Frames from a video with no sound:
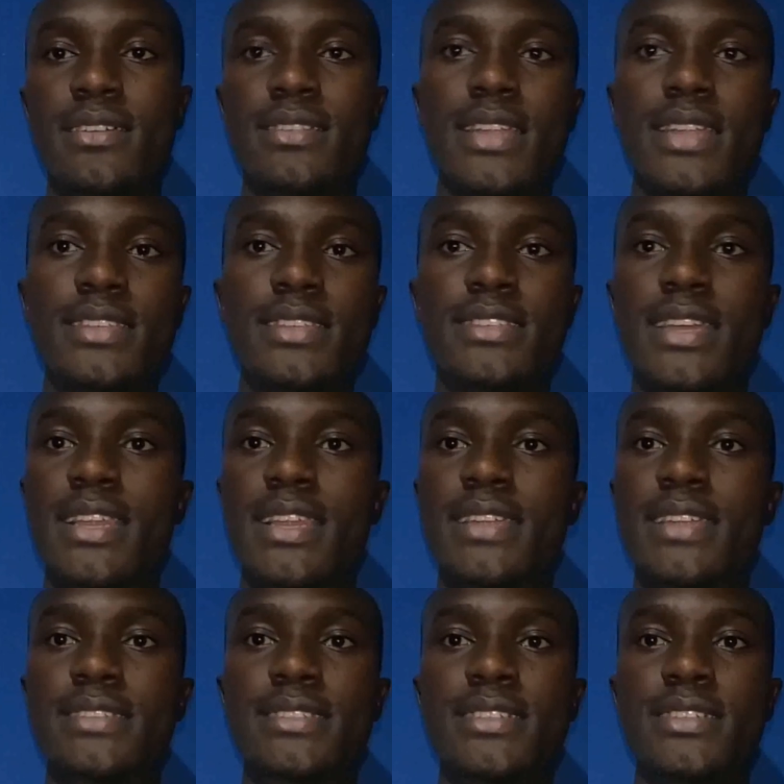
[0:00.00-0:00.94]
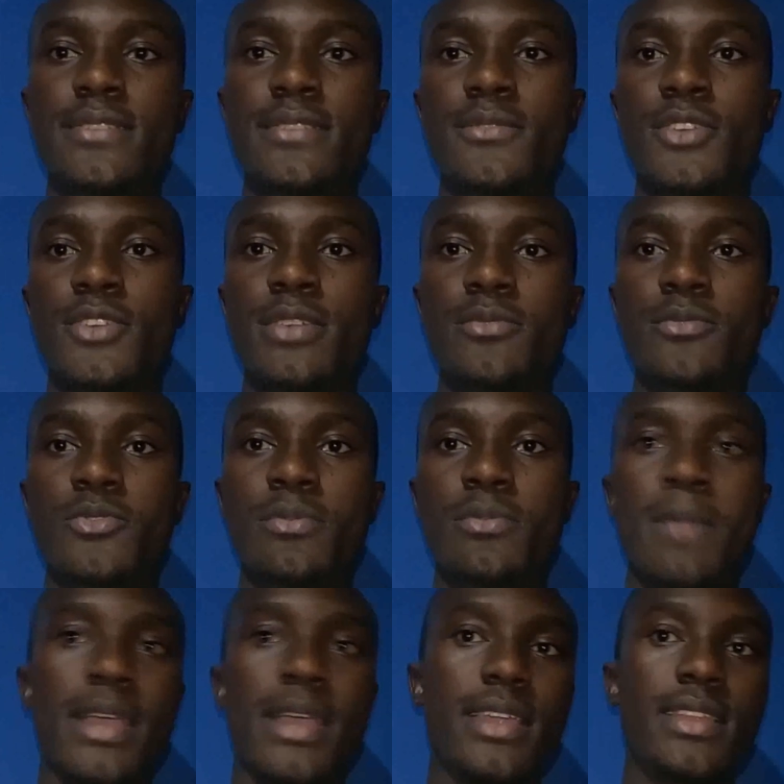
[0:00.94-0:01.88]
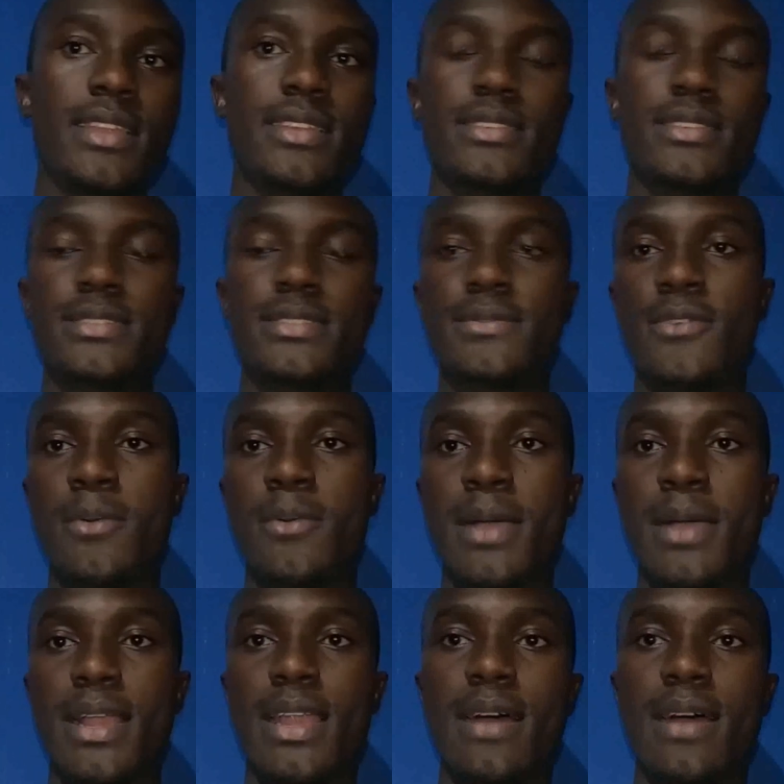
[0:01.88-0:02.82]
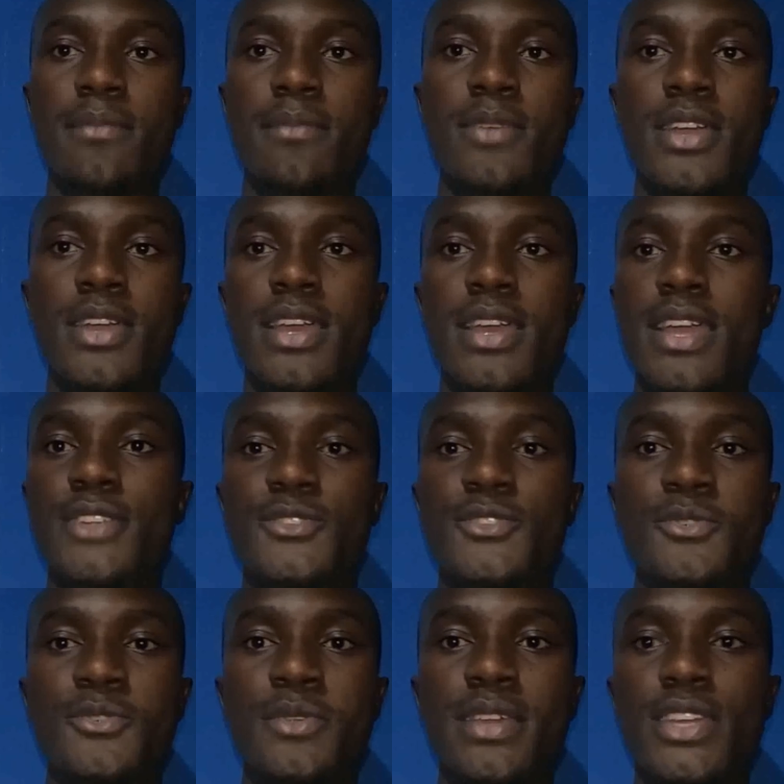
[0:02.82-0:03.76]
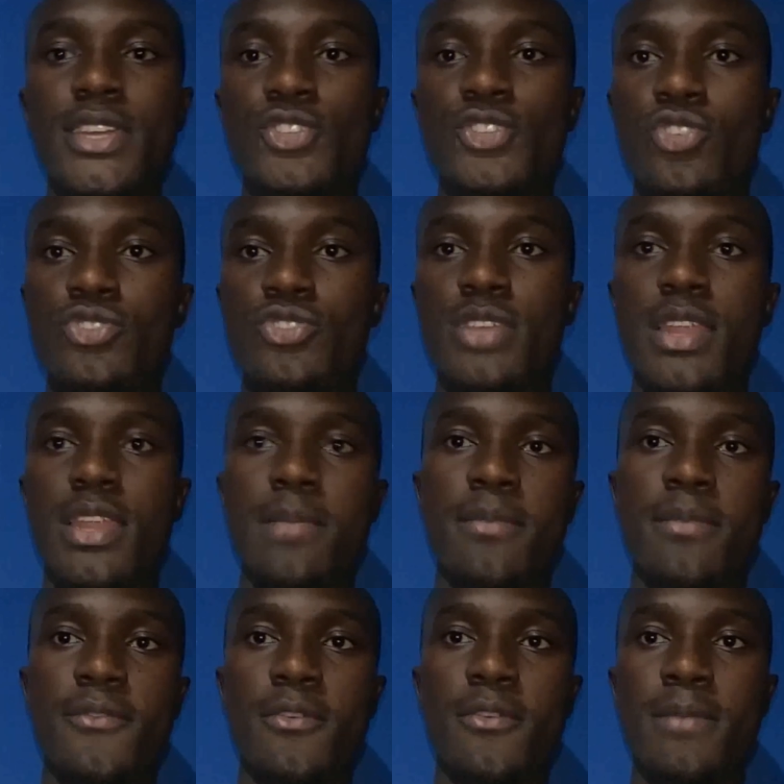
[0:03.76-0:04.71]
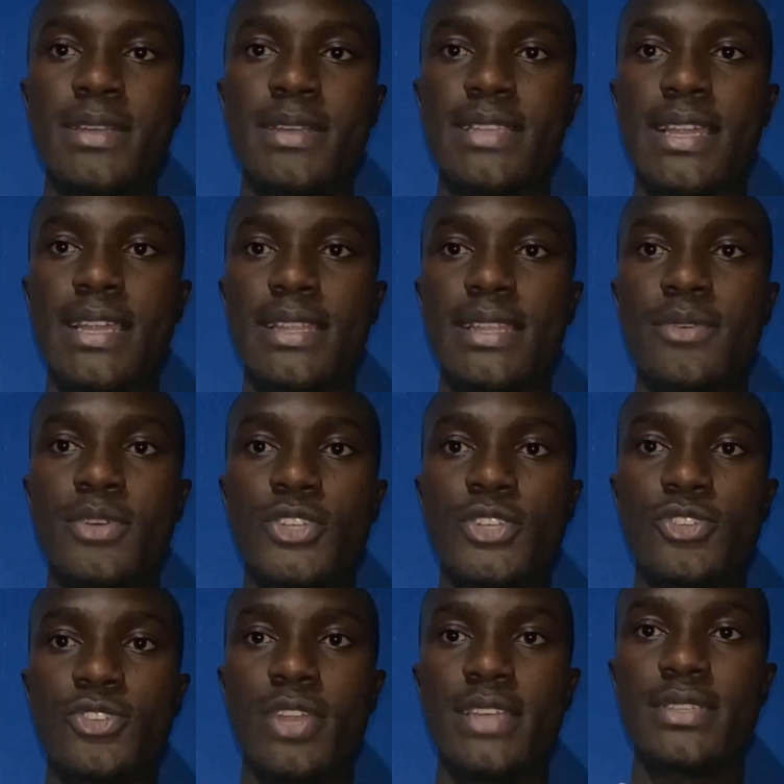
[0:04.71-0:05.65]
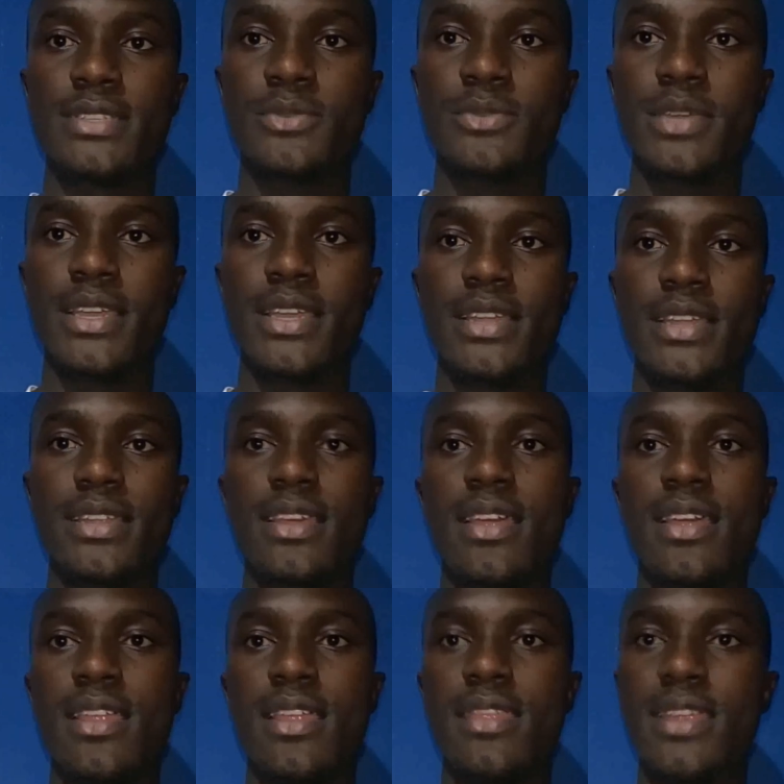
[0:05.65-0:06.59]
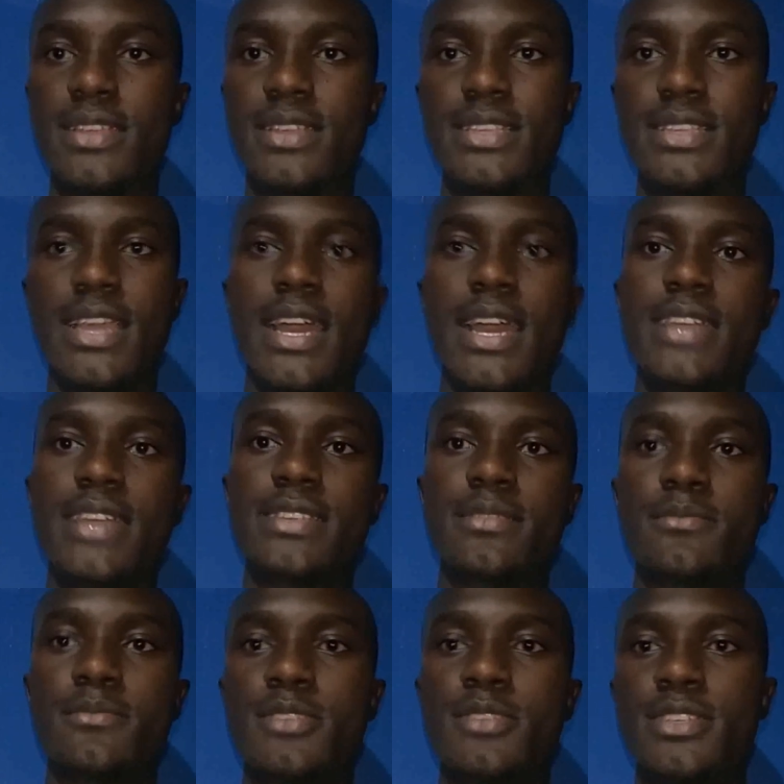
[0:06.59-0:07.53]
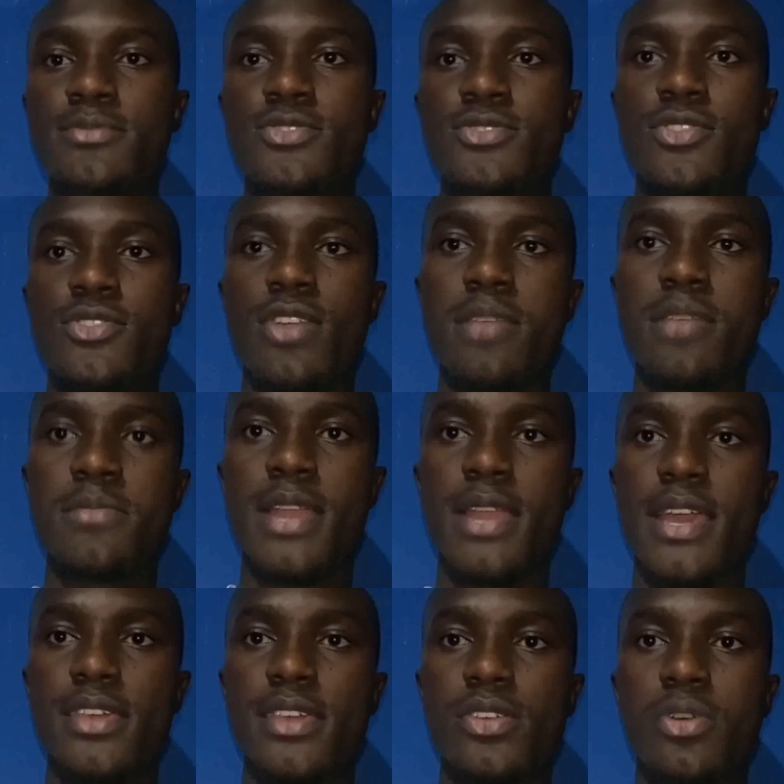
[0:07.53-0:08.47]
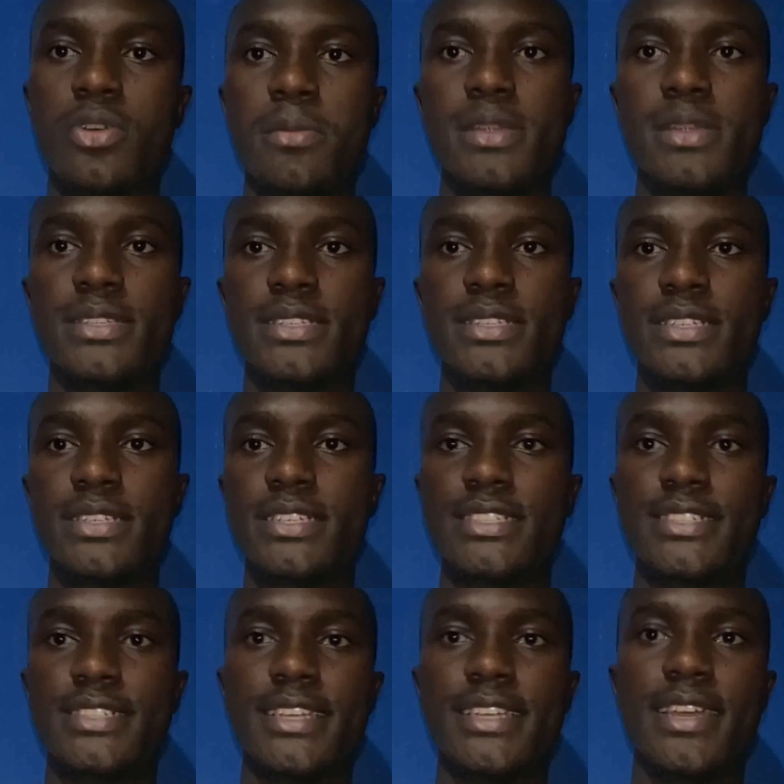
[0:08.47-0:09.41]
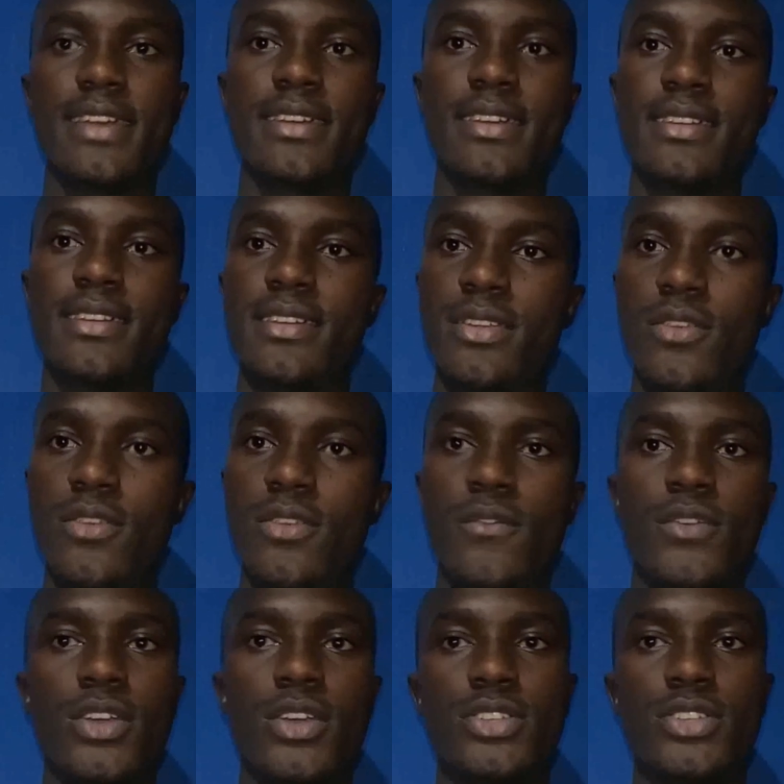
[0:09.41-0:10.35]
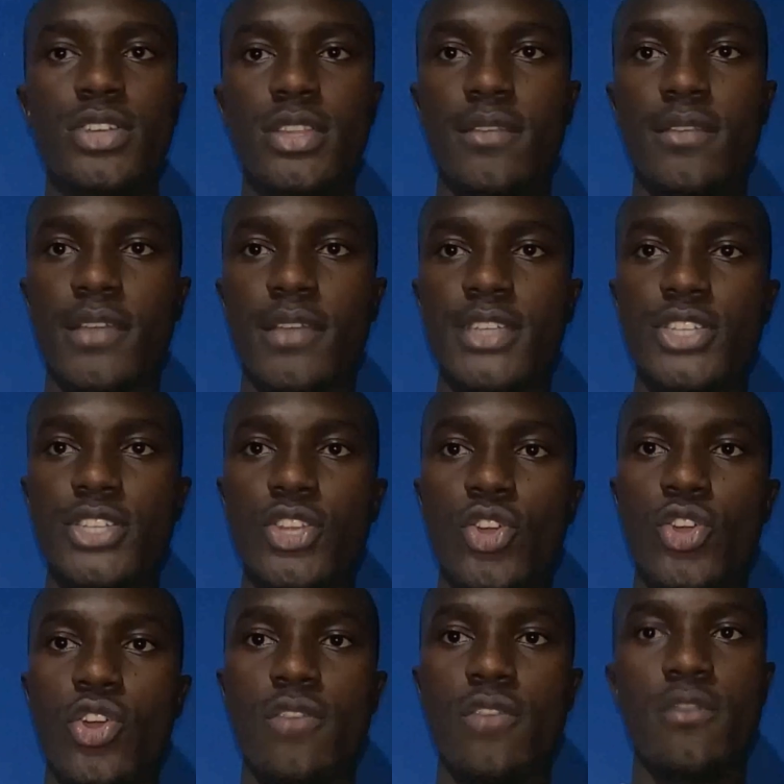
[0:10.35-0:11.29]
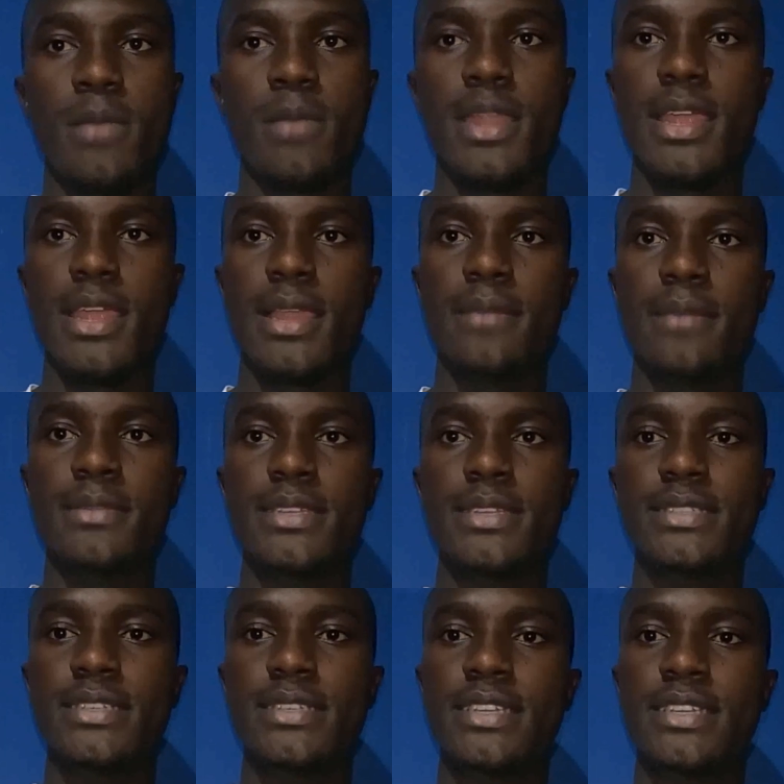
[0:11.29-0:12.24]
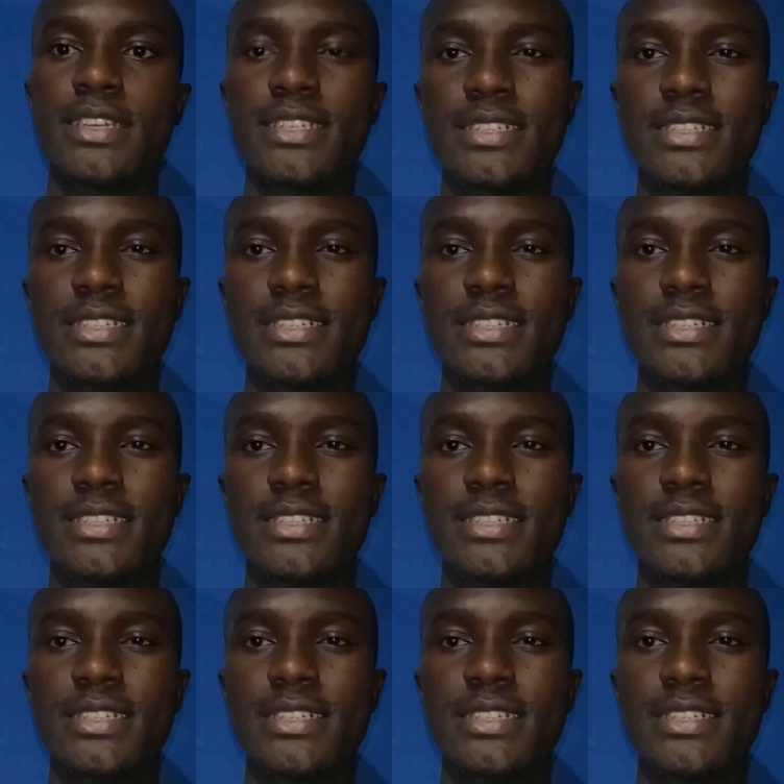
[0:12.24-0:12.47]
That is the clear decision for him to back in his former club and truly issue an outstanding performance like the one he showed last weekend. Thanks guys, please subscribe, like, comment and share. Don't forget to notification you're on for my daily updates.